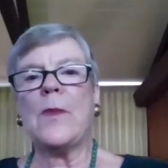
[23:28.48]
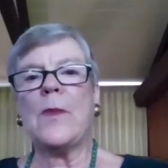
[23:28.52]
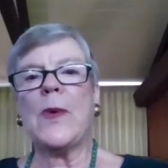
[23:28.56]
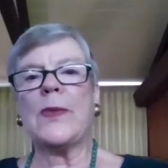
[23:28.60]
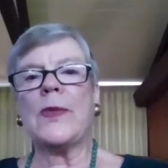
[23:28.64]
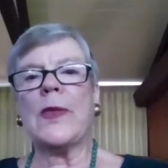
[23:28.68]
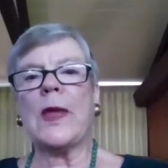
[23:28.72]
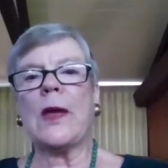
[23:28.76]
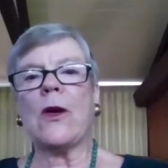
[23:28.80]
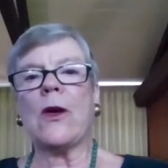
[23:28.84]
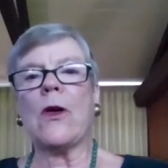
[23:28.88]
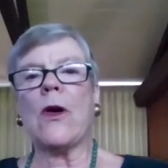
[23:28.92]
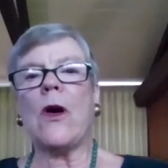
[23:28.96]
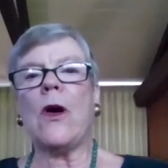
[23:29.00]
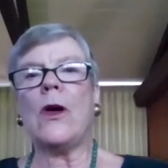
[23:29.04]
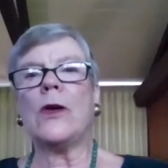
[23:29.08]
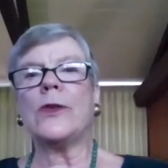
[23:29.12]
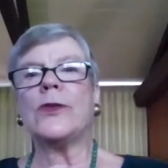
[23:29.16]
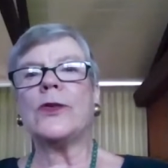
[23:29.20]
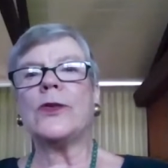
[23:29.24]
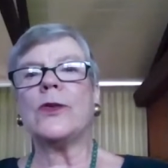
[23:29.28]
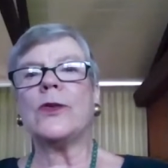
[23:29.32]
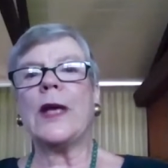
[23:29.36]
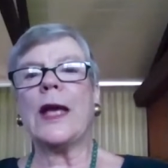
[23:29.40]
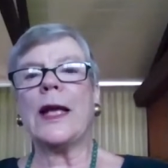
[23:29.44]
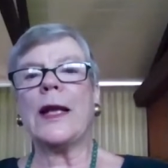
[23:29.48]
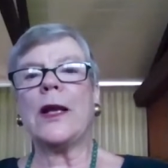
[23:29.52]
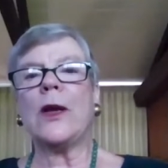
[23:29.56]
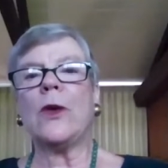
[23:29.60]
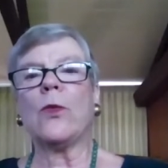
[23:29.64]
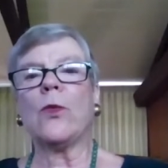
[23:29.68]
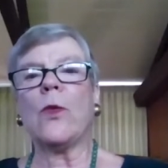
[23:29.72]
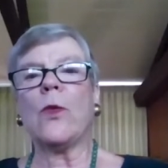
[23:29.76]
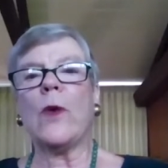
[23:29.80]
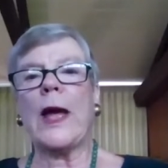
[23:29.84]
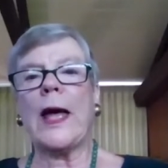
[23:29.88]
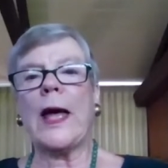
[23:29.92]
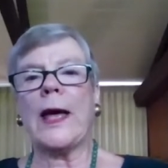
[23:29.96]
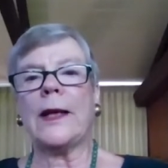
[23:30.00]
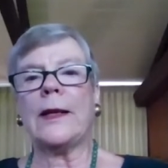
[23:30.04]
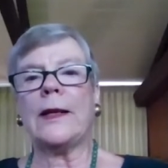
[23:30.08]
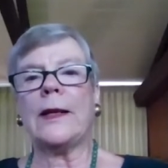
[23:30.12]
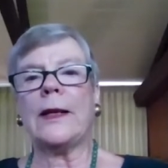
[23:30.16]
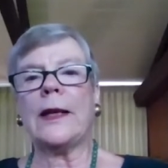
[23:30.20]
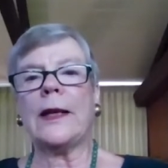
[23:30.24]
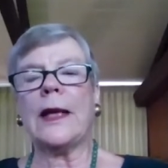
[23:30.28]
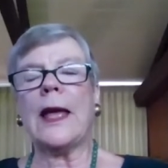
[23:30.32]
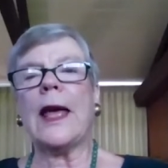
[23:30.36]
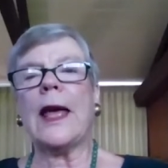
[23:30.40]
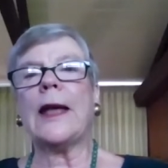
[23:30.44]
but they are also getting
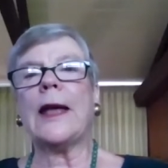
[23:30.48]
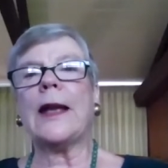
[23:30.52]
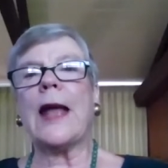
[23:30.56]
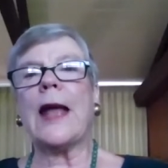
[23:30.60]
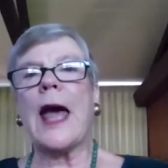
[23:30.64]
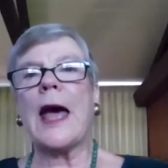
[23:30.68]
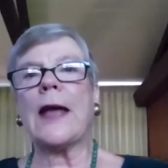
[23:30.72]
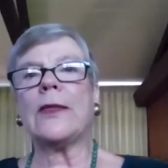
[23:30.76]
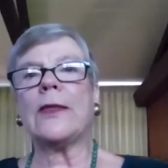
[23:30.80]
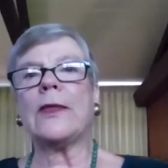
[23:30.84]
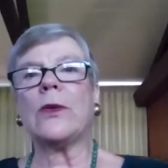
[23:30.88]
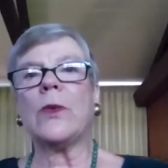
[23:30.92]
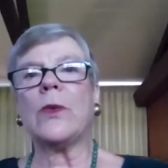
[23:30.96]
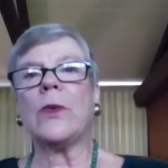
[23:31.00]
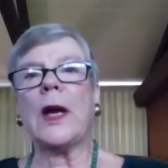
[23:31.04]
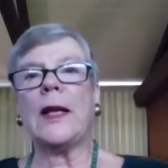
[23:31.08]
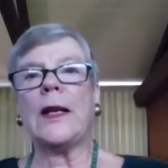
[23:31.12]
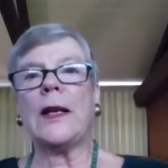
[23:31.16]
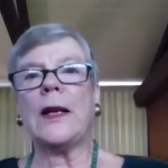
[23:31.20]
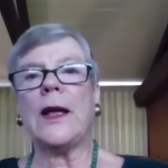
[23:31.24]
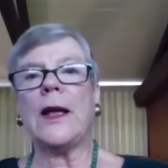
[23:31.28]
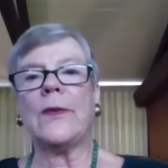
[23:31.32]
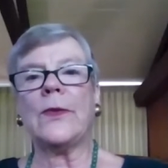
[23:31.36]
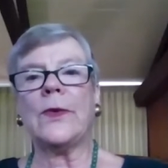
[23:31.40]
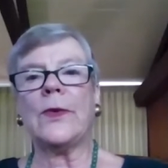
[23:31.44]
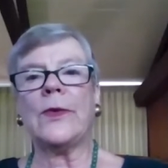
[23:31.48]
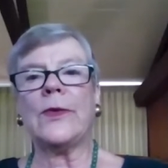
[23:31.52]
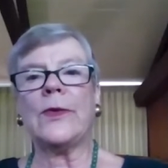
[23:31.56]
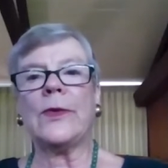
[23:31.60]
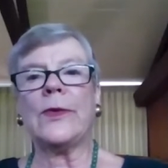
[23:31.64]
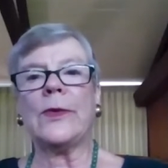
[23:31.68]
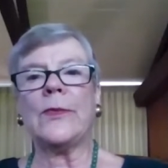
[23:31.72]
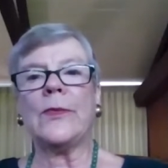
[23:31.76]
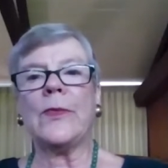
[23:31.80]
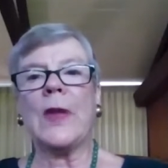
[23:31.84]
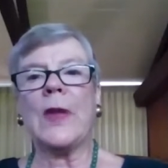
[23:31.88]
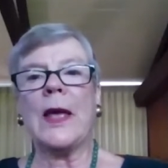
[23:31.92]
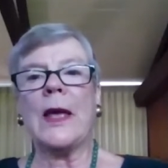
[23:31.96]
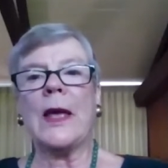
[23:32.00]
read and at the right levels.